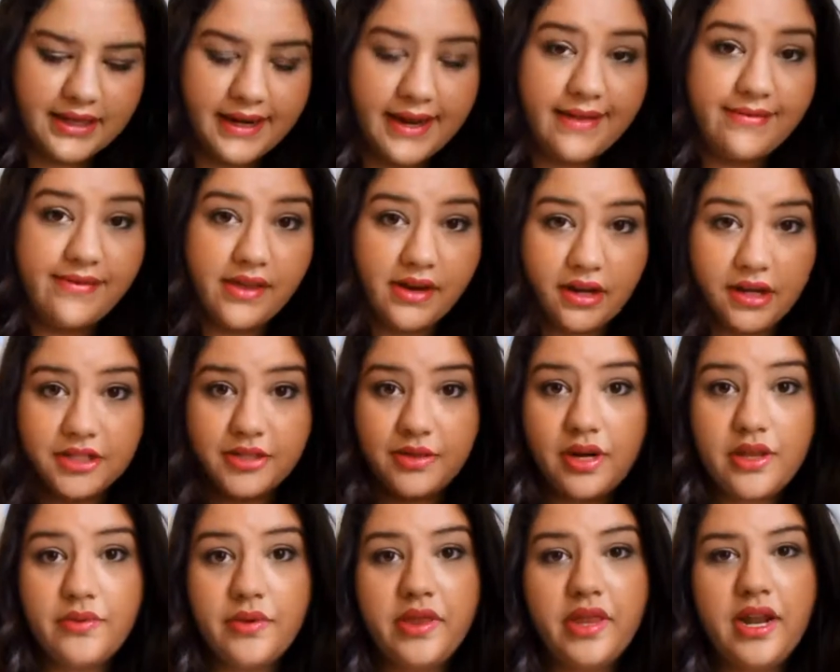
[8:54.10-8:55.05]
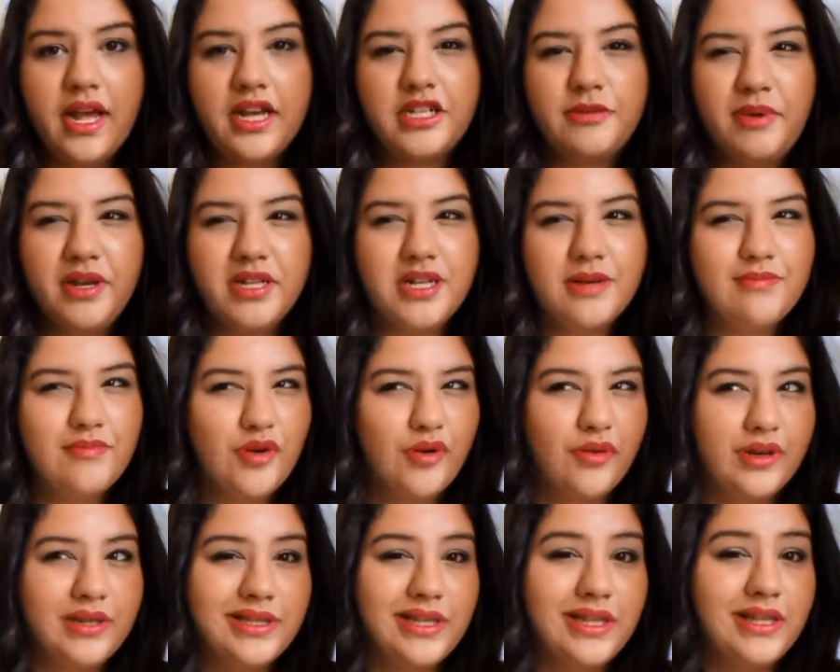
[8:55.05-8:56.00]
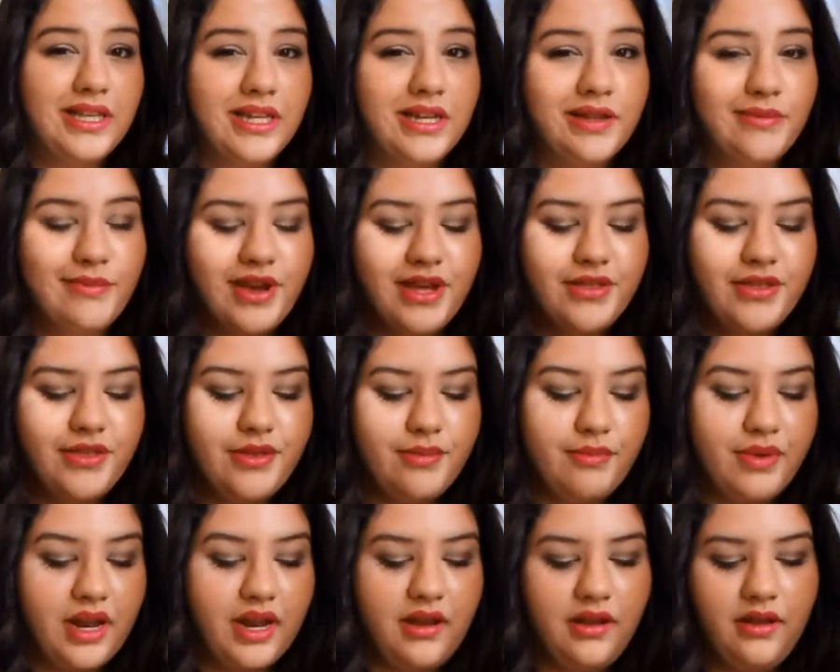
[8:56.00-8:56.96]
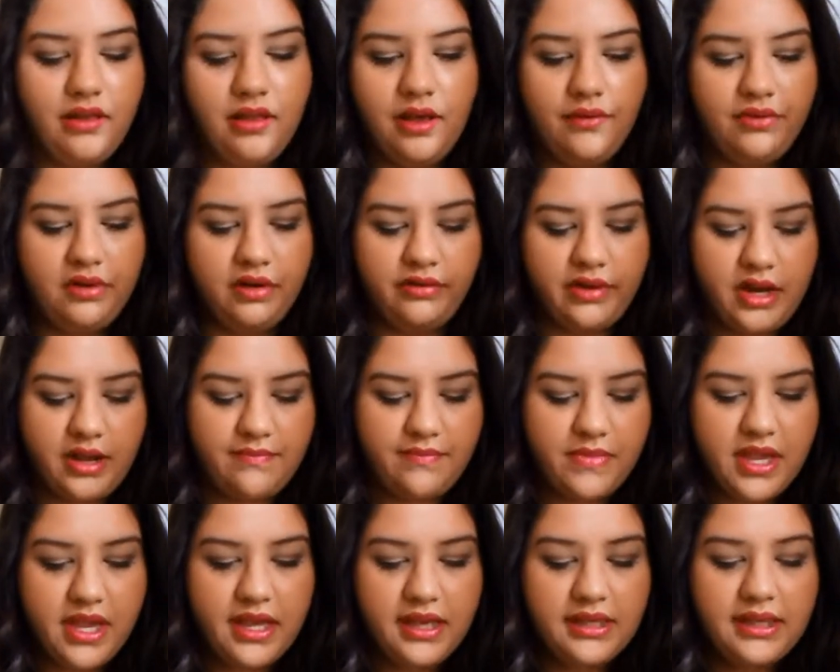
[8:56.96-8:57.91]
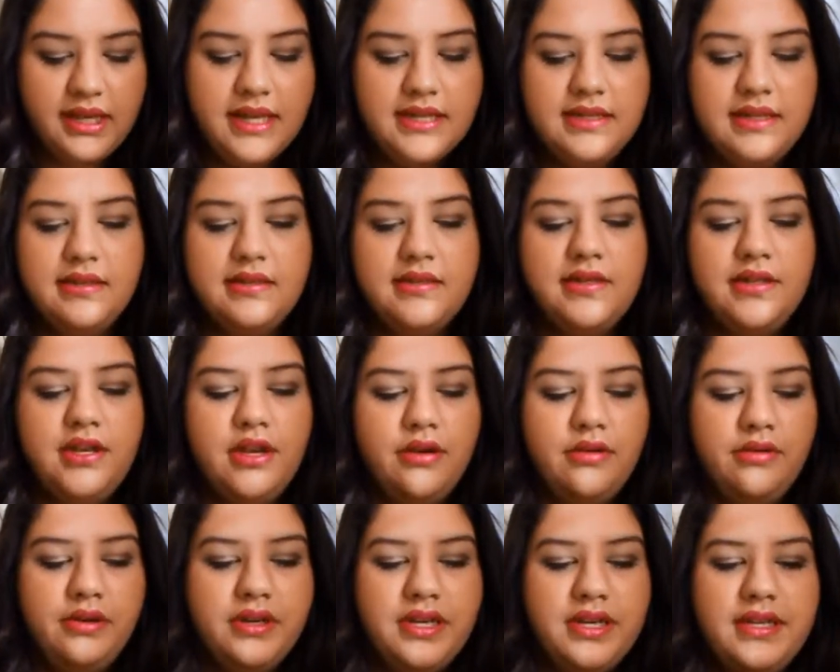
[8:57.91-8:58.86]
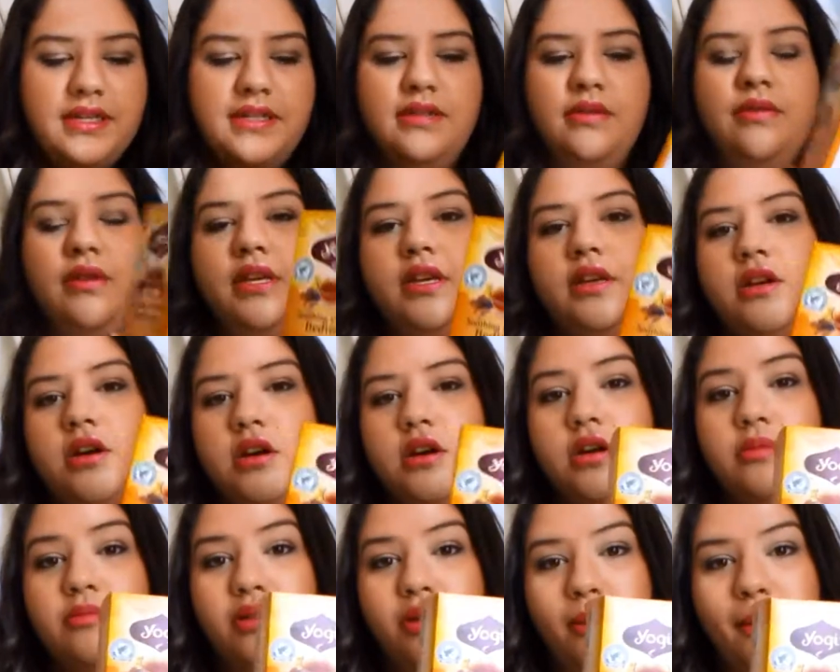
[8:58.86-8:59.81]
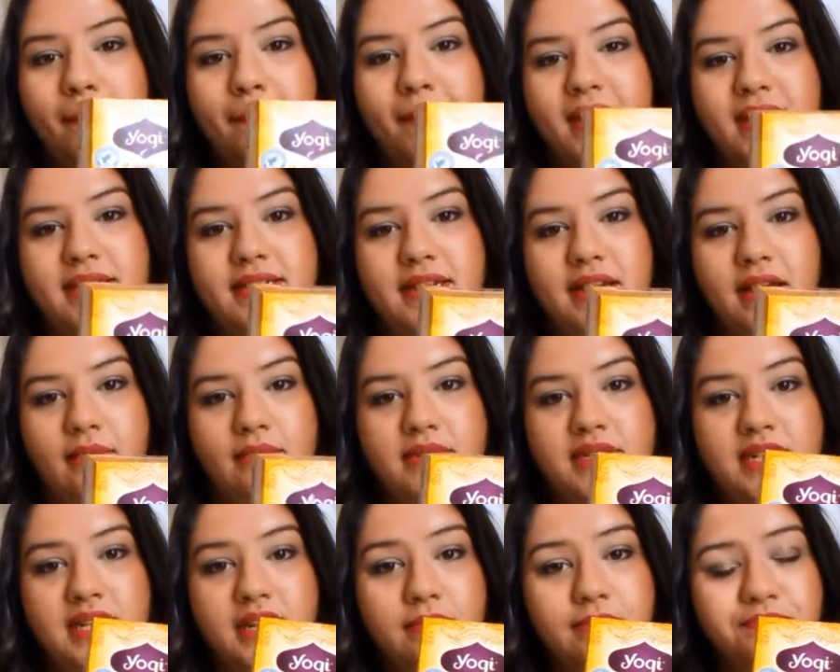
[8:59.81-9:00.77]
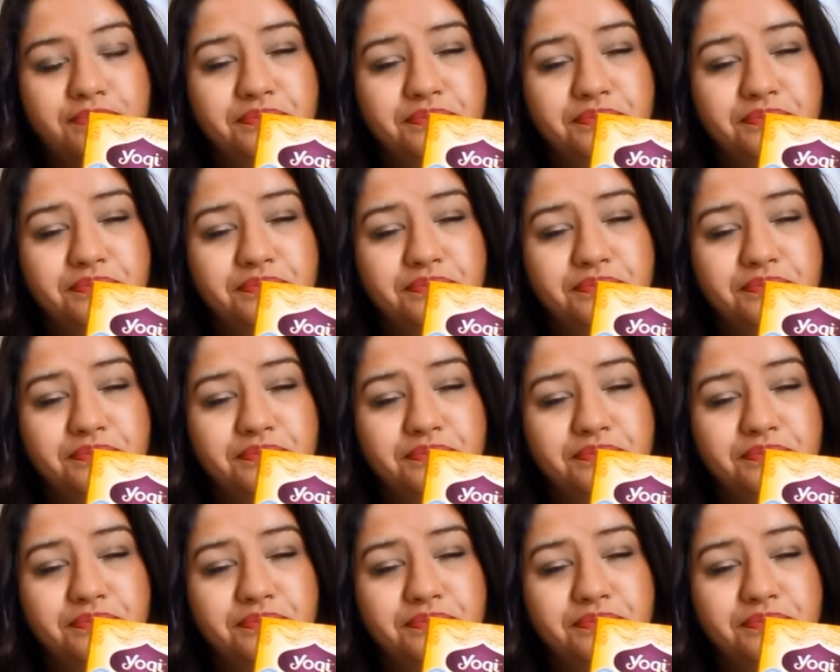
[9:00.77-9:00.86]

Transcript: And then also another one that I actually picked up more recently at the end of the month, but I love it already, is this Yogi Soothing Caramel Bedtime Tea.